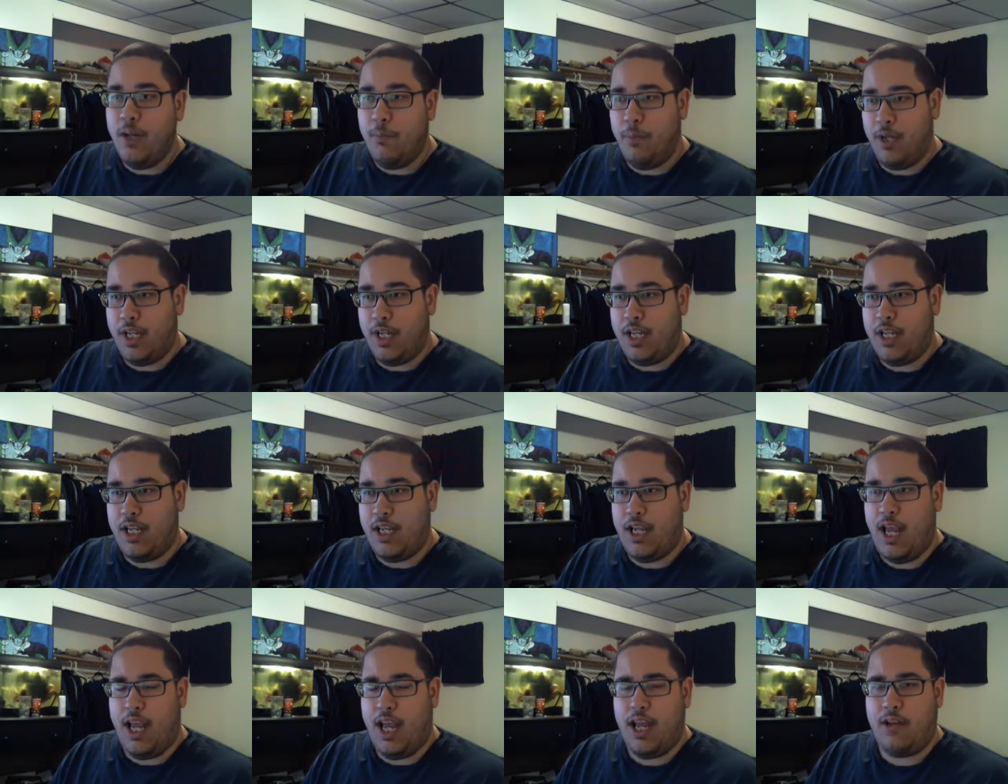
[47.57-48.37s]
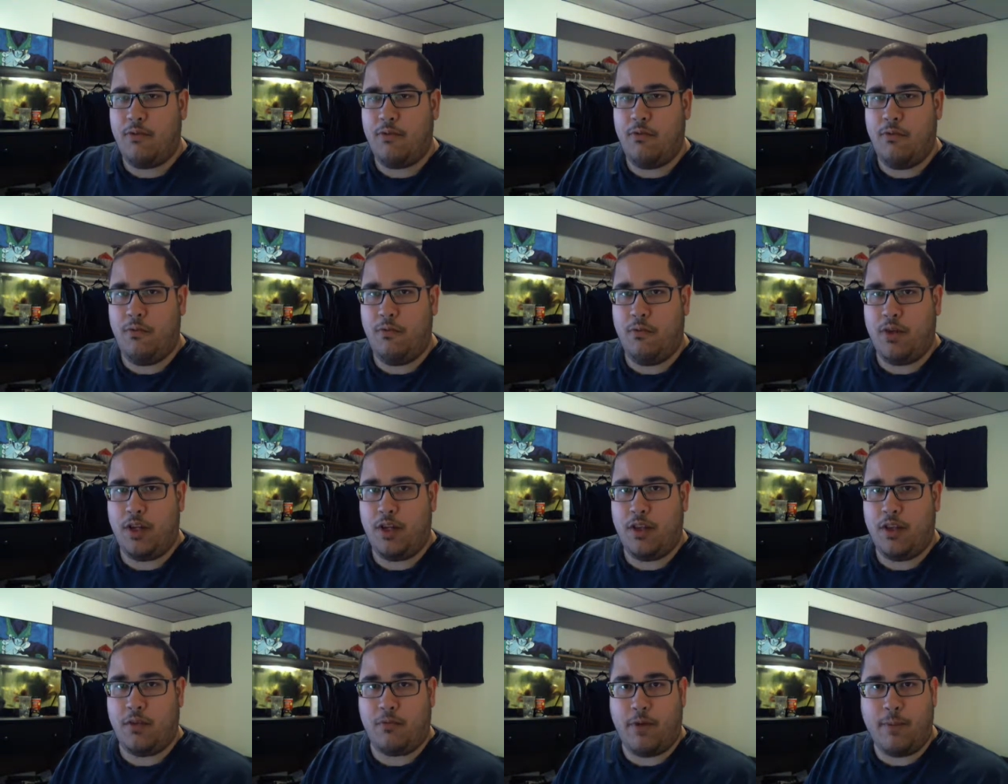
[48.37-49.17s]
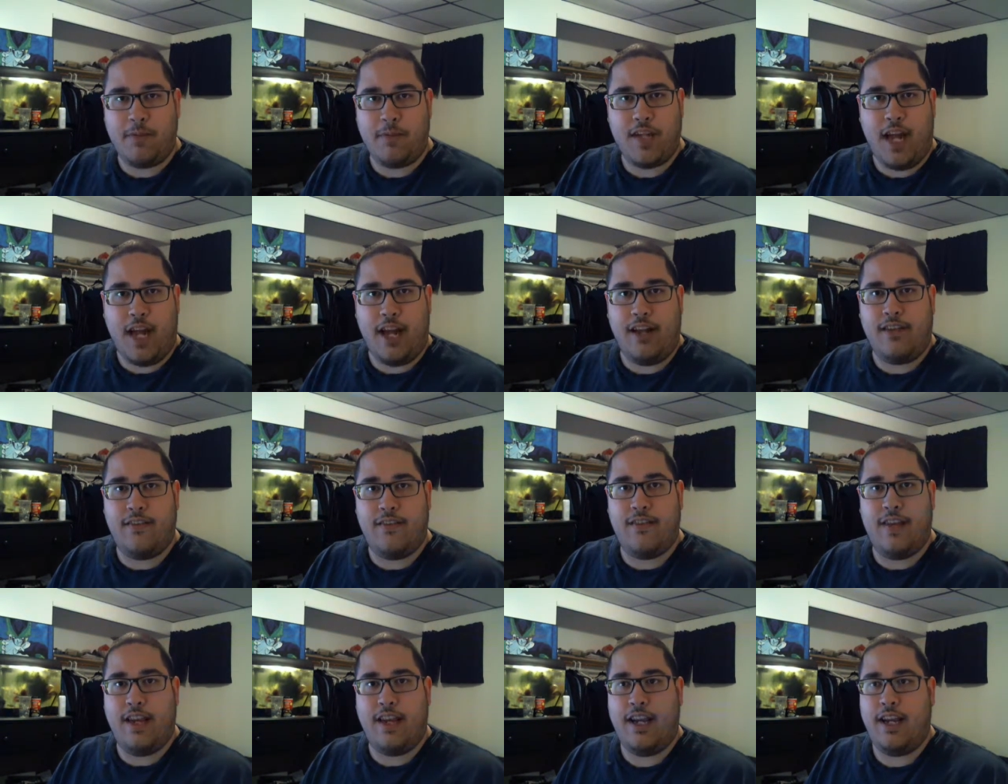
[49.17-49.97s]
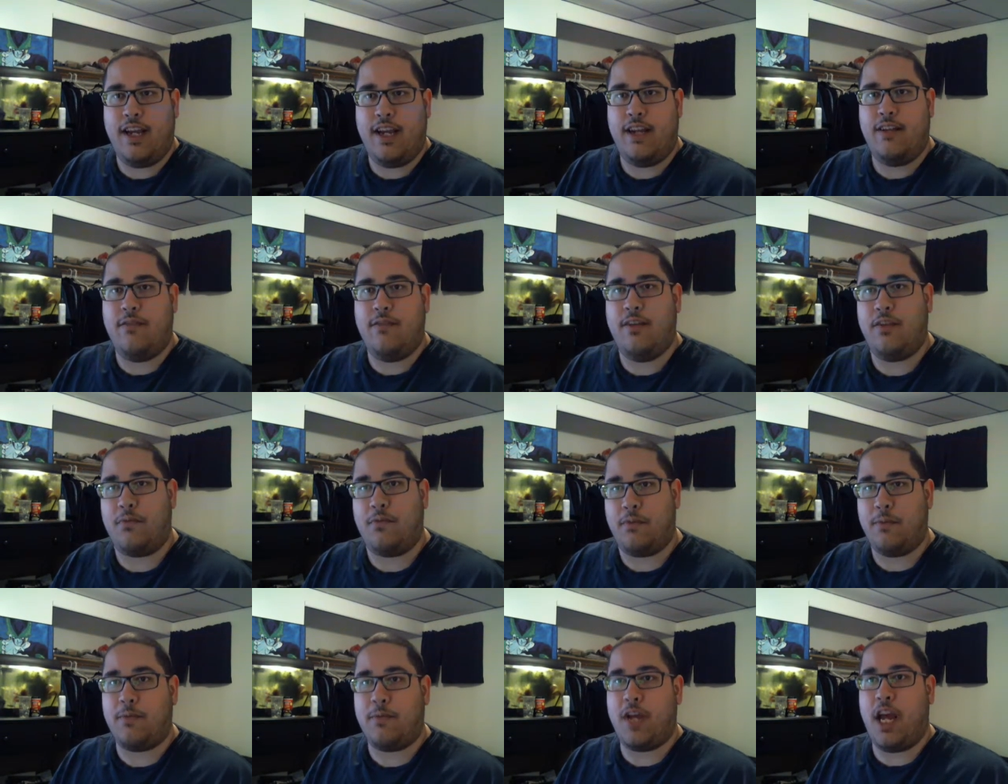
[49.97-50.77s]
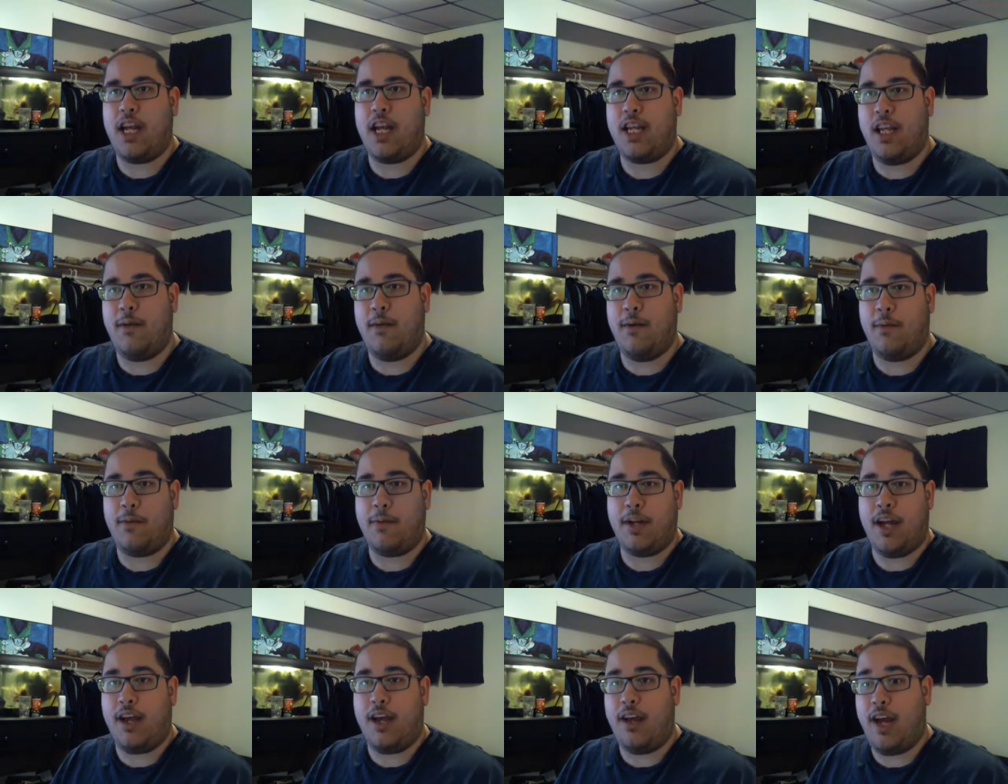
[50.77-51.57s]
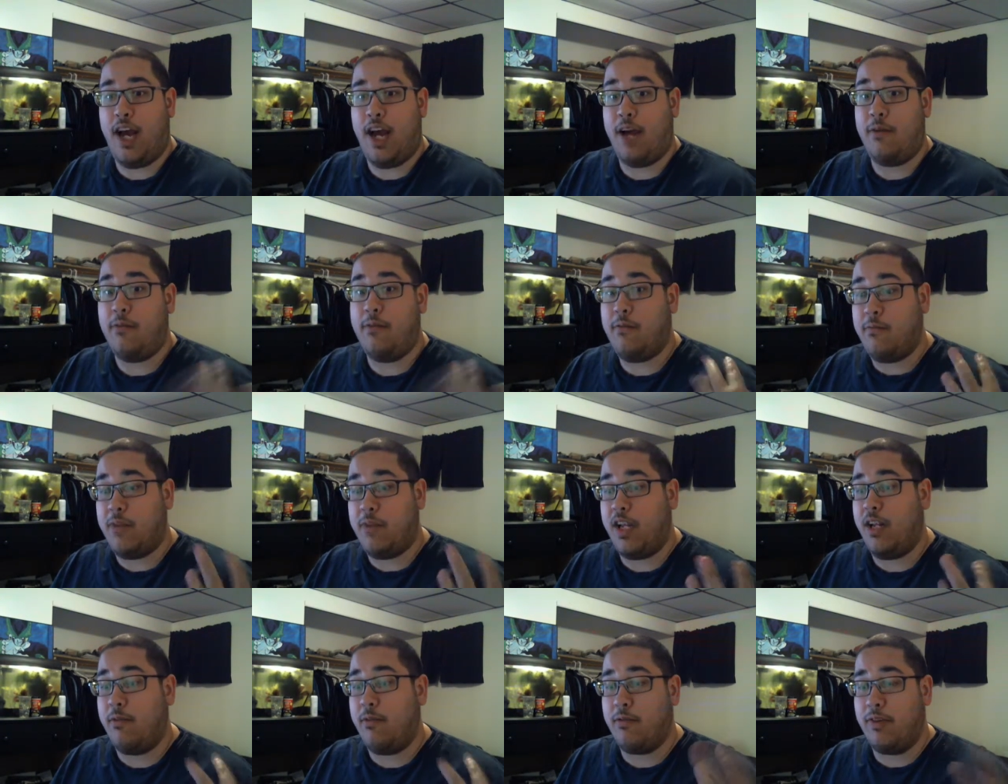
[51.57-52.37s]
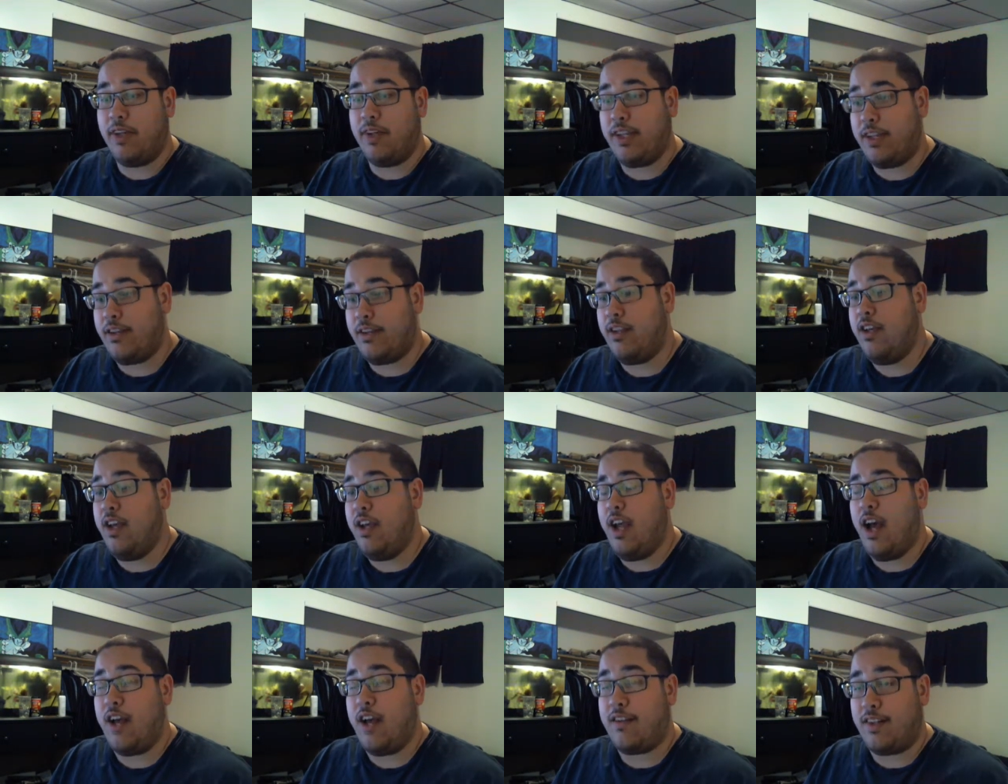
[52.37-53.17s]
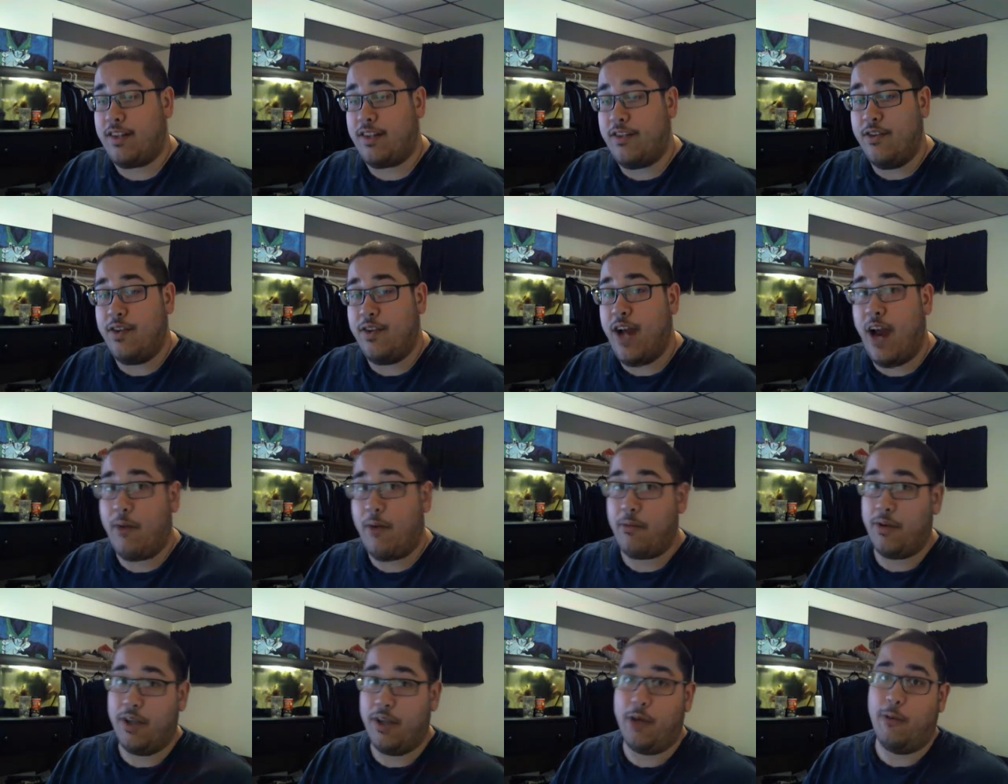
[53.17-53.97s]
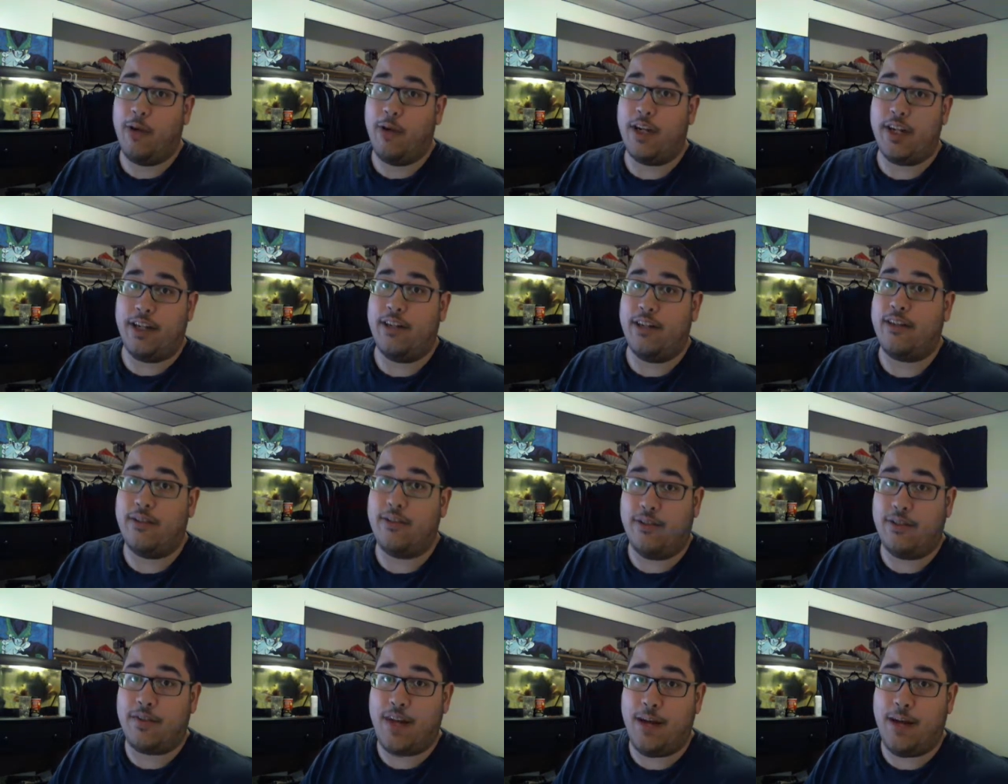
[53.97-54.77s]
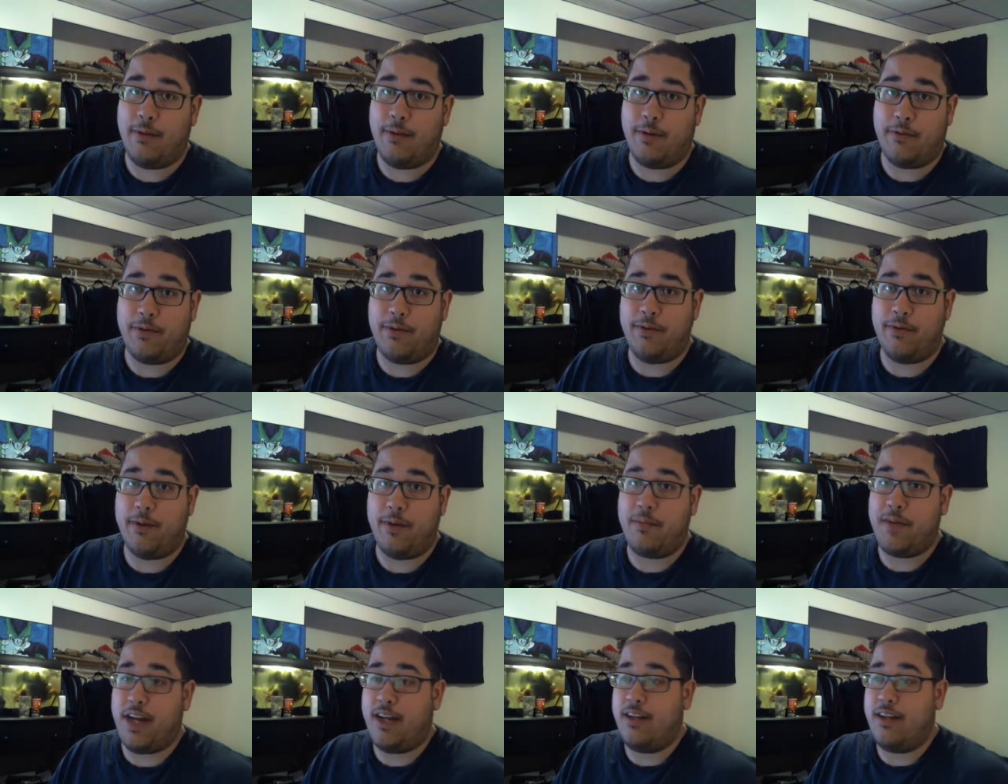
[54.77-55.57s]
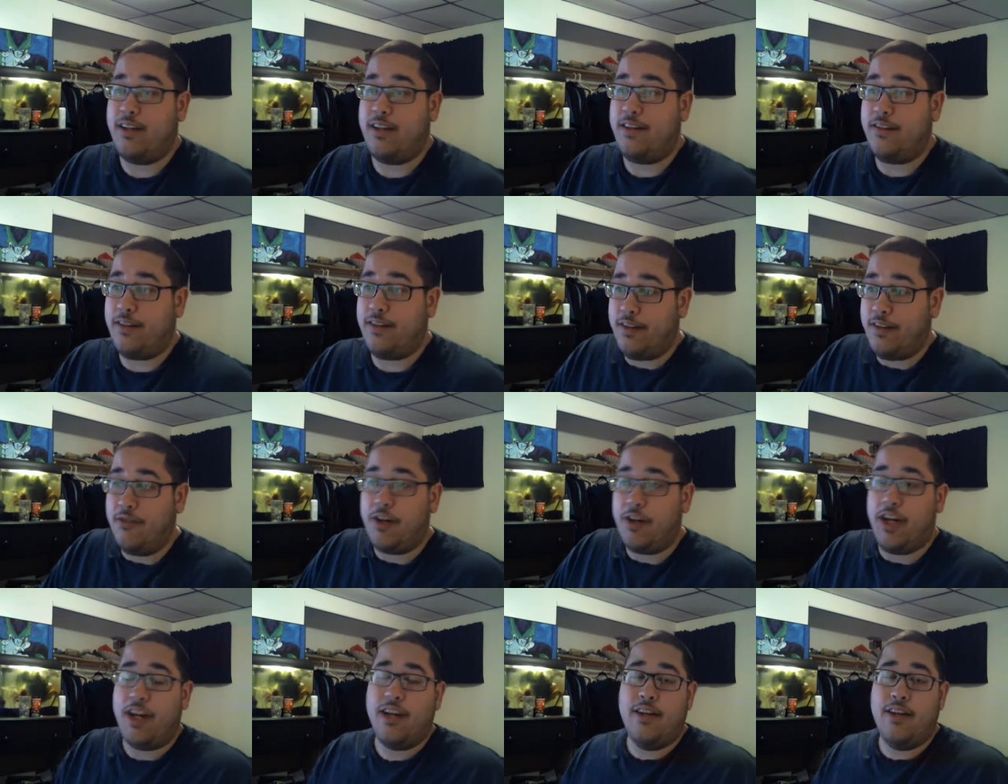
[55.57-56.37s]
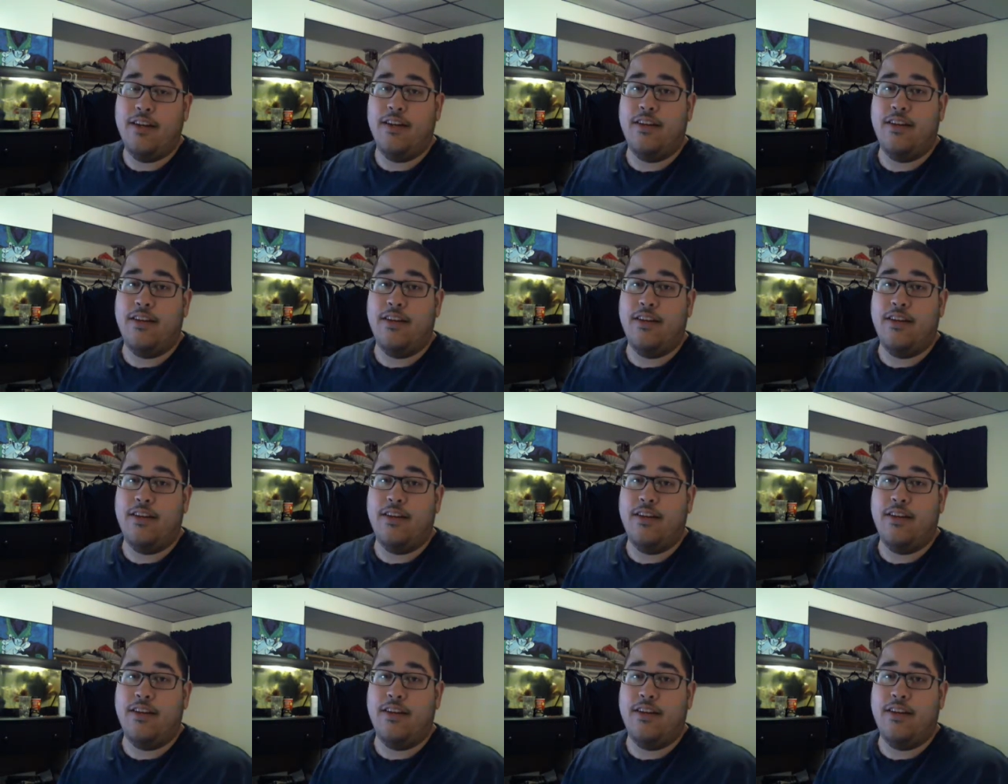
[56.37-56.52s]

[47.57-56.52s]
But he had one of the Riptides, and his Riptide came up, and I, I me and him were like, I was like, dude, I really want to get in a close combat with your Riptide. He's like, okay.